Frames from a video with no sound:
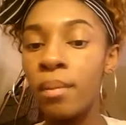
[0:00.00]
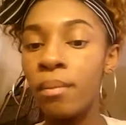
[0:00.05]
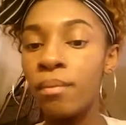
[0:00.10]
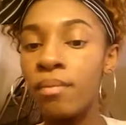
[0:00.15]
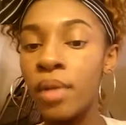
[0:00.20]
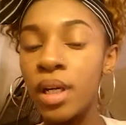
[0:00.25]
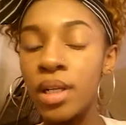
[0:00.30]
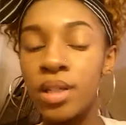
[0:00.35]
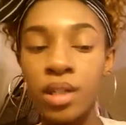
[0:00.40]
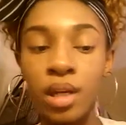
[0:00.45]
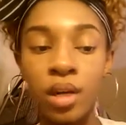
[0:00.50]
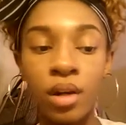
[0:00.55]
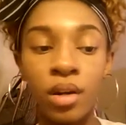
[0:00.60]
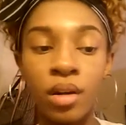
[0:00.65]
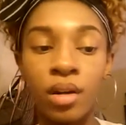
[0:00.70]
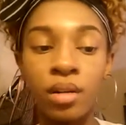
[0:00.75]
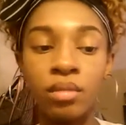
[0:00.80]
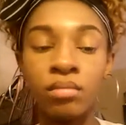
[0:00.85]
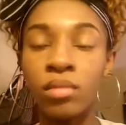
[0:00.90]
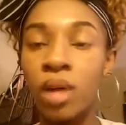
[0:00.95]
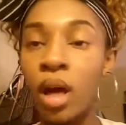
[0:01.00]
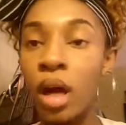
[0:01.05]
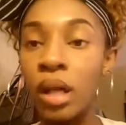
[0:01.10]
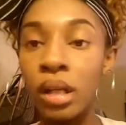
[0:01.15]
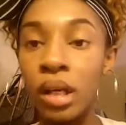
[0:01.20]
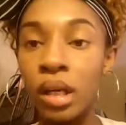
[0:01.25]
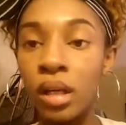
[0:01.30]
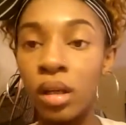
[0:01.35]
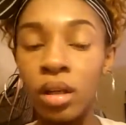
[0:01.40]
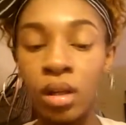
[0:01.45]
mascara,
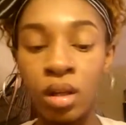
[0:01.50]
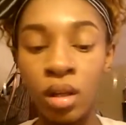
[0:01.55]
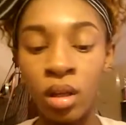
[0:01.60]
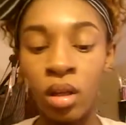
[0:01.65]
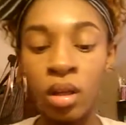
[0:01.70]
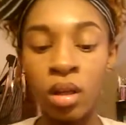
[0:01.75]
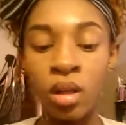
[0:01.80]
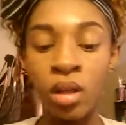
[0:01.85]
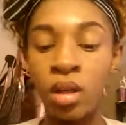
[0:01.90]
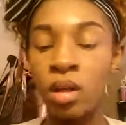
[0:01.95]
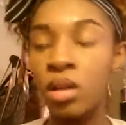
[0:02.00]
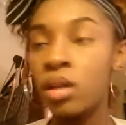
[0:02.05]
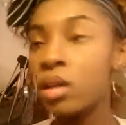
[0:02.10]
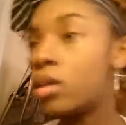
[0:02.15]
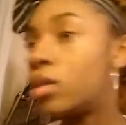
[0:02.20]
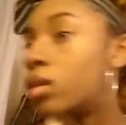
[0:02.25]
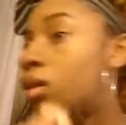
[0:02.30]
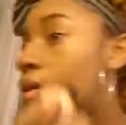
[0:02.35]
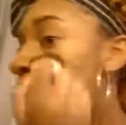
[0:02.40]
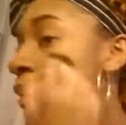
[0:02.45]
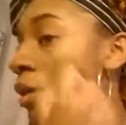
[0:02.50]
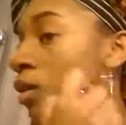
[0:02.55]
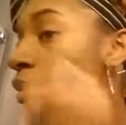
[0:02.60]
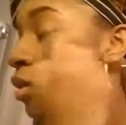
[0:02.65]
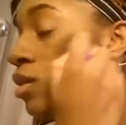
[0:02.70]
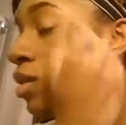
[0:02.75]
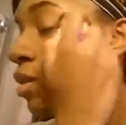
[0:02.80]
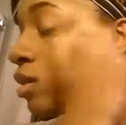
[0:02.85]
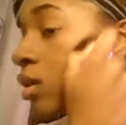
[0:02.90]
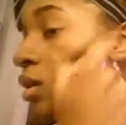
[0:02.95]
highlight, a little bit of
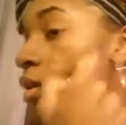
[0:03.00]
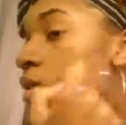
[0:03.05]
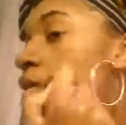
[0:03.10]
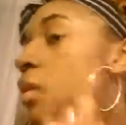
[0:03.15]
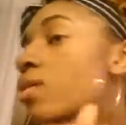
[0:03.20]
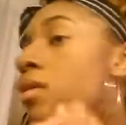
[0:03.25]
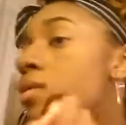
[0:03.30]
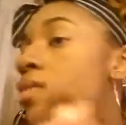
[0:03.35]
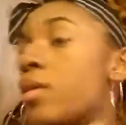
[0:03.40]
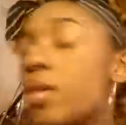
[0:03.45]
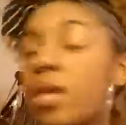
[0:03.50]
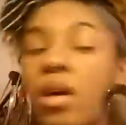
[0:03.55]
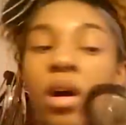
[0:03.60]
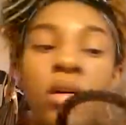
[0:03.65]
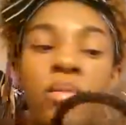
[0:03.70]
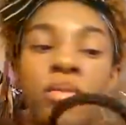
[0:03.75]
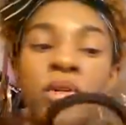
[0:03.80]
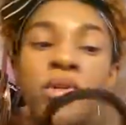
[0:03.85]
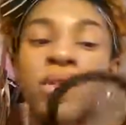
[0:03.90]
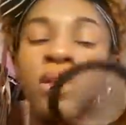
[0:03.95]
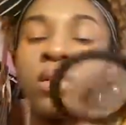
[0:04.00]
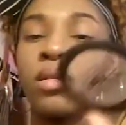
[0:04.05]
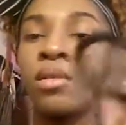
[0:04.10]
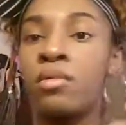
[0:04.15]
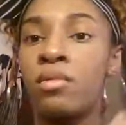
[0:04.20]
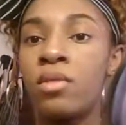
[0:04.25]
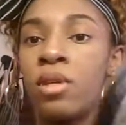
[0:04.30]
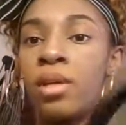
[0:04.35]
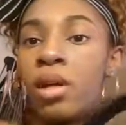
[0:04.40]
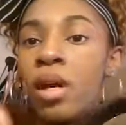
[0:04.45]
concealer. Oh, I'm using
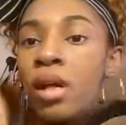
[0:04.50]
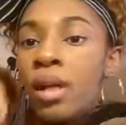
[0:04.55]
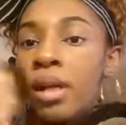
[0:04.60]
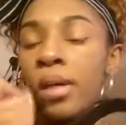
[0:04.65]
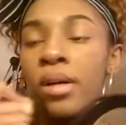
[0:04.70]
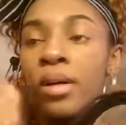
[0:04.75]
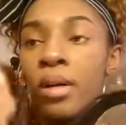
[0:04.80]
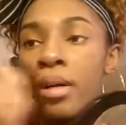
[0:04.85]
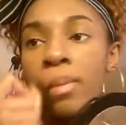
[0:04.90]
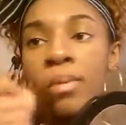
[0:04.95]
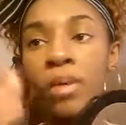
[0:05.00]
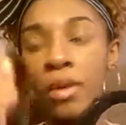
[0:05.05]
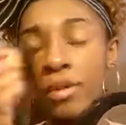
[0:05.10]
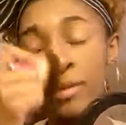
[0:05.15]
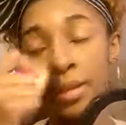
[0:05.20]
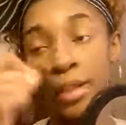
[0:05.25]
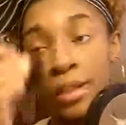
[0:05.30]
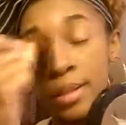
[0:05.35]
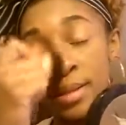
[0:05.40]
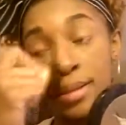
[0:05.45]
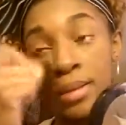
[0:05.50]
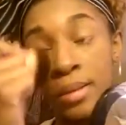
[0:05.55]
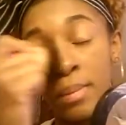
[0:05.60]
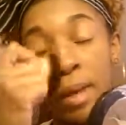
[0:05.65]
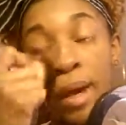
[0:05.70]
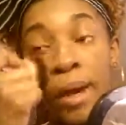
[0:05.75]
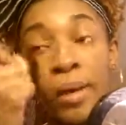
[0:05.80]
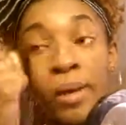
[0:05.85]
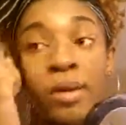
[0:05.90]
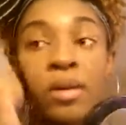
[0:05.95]
LA Girl Pro Face
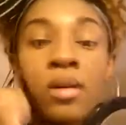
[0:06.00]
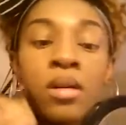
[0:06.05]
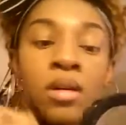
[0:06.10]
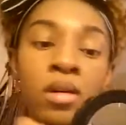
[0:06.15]
powder.